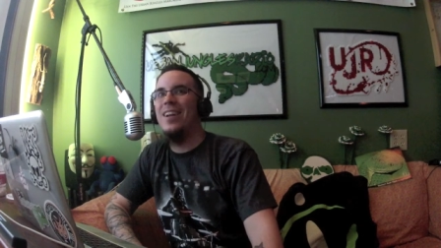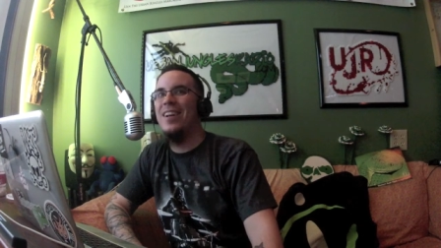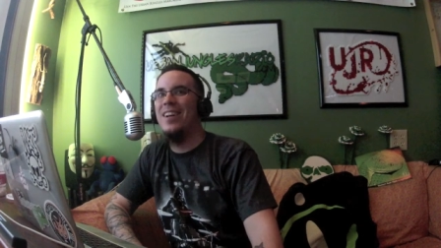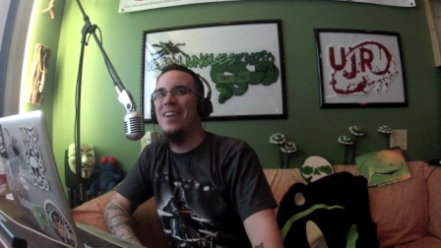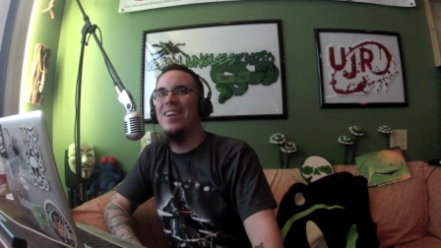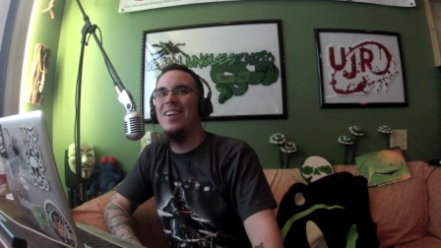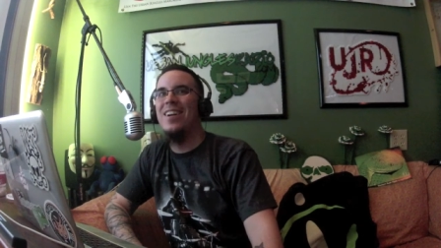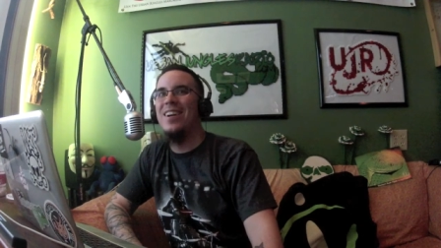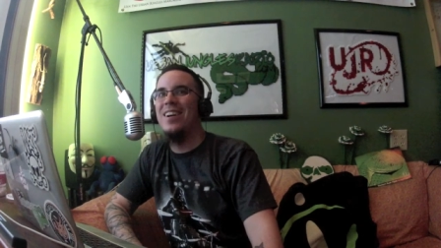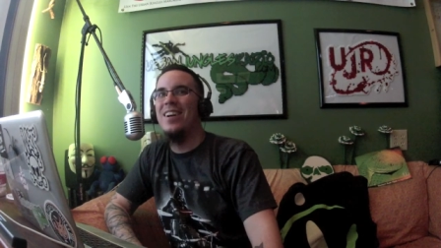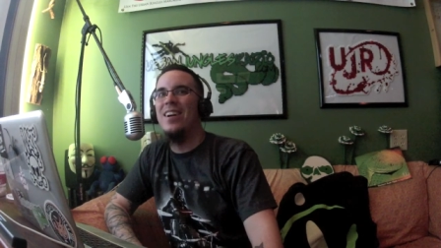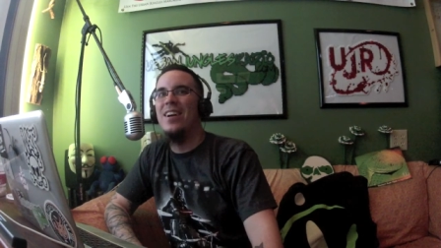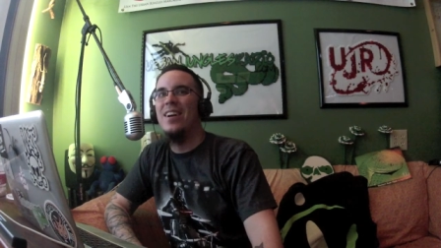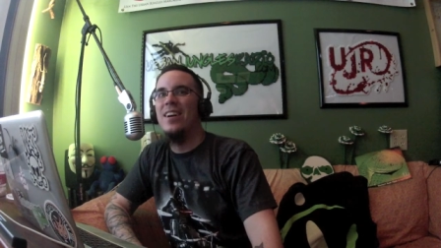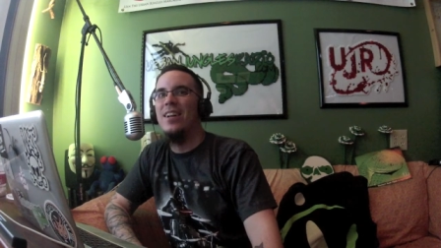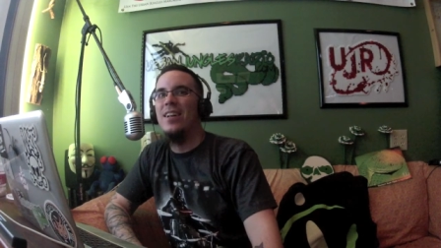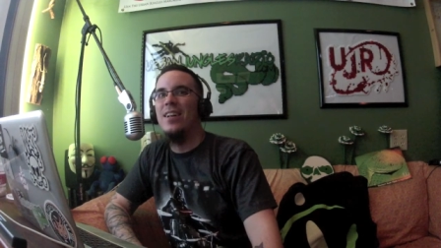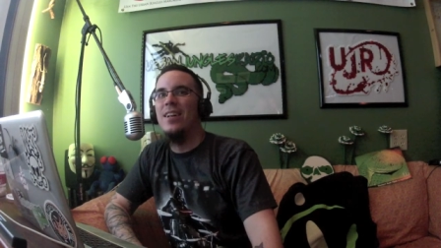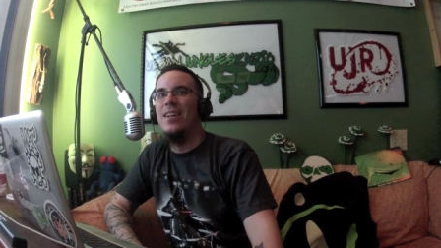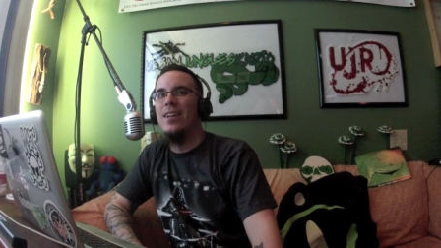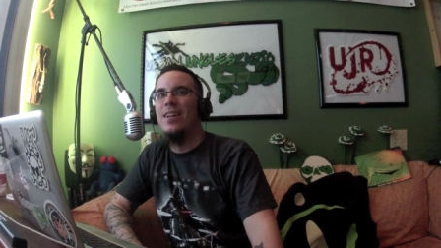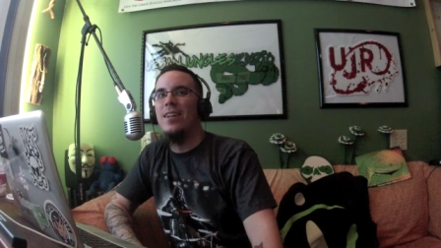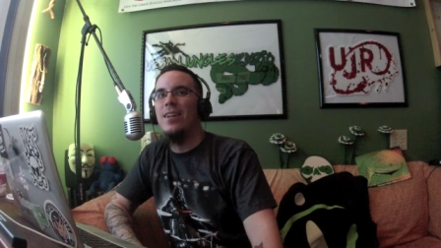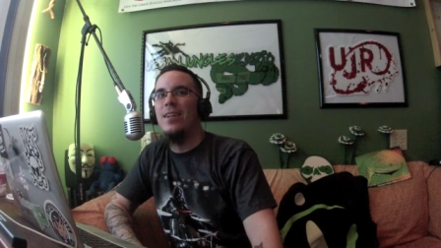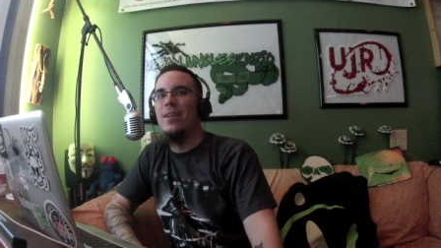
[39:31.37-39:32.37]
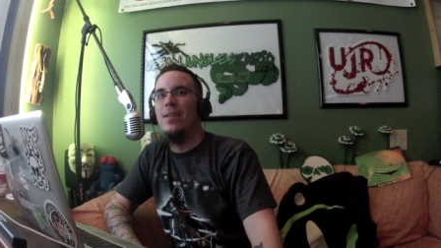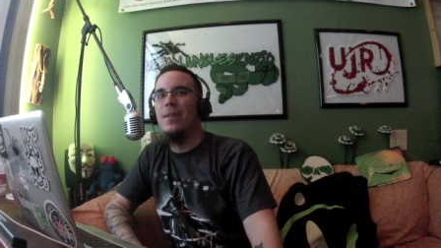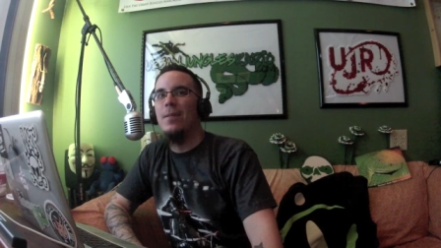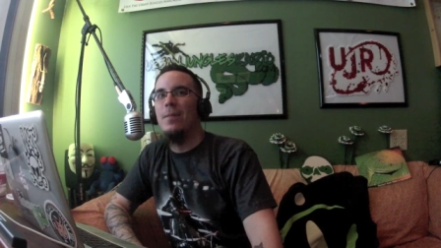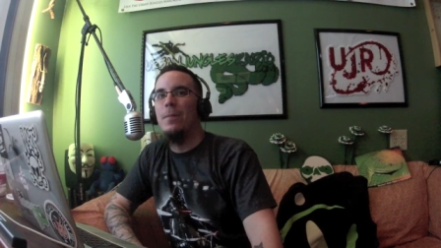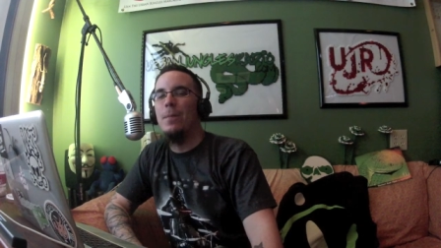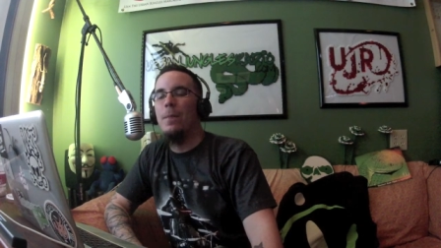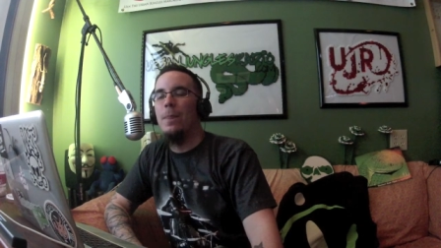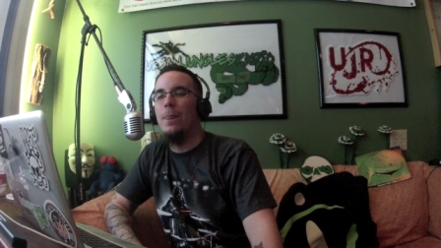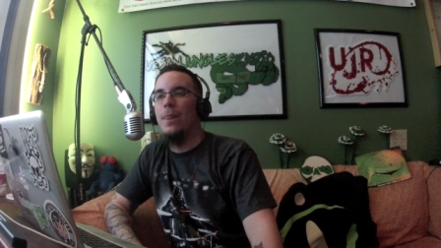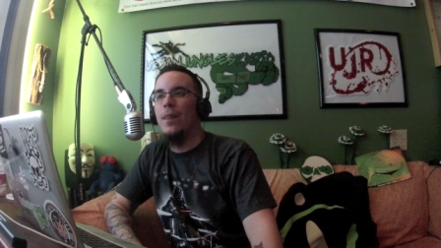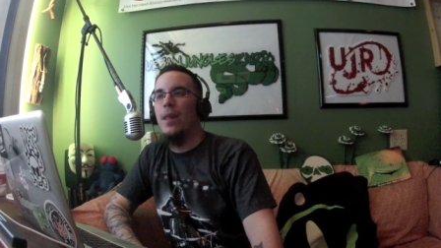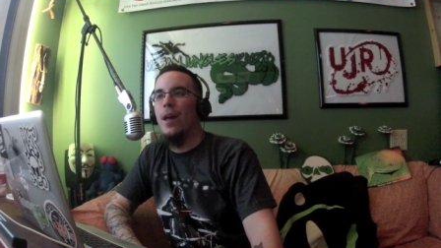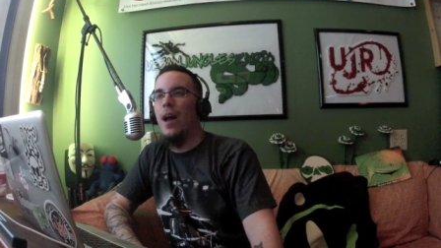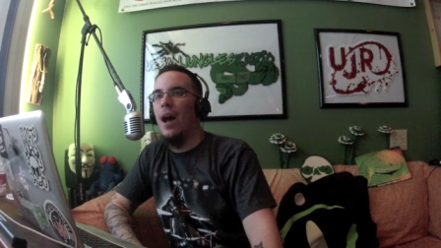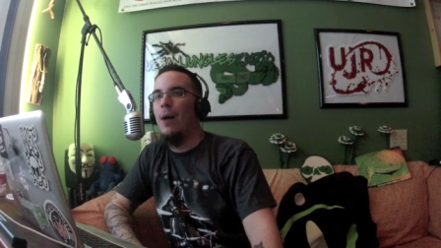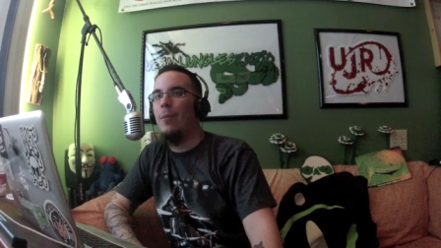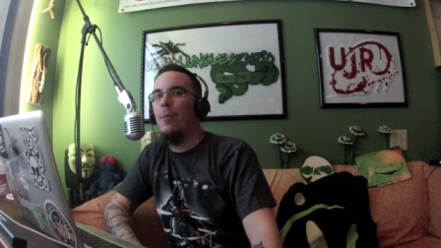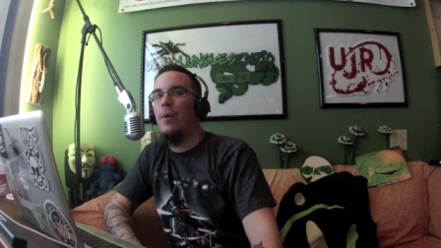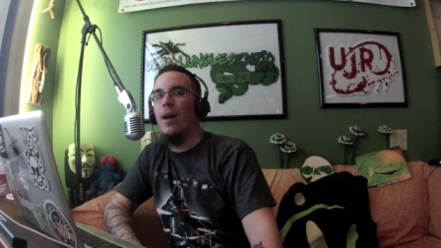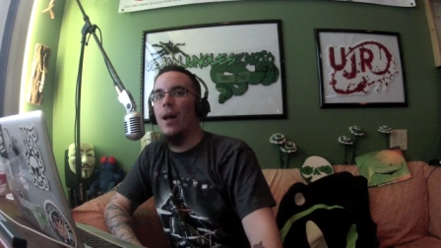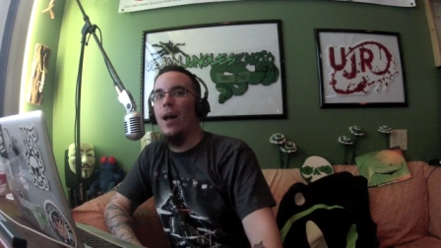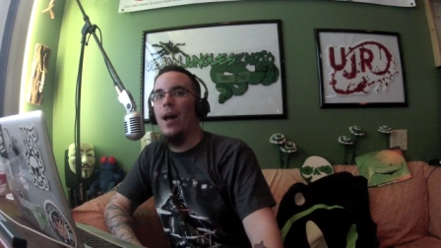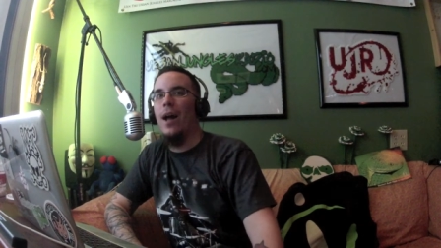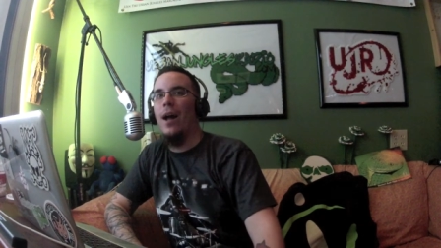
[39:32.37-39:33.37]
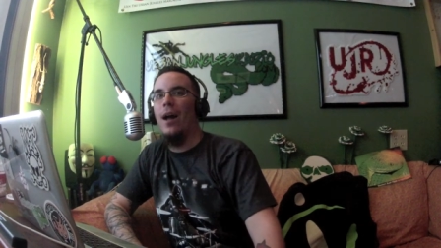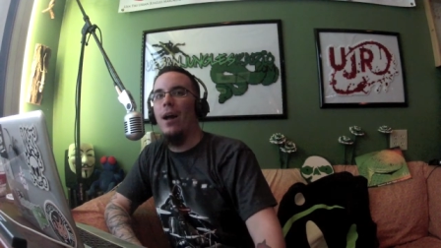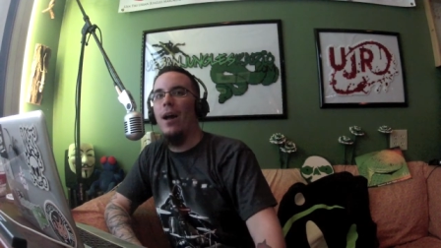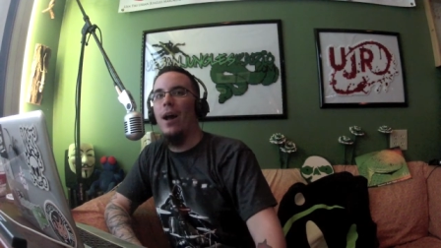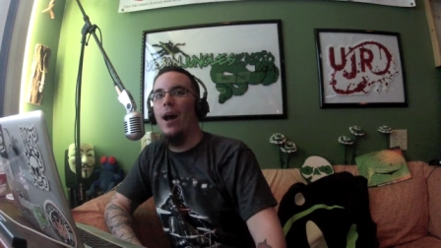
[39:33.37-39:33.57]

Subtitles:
Like, and here my man has been running.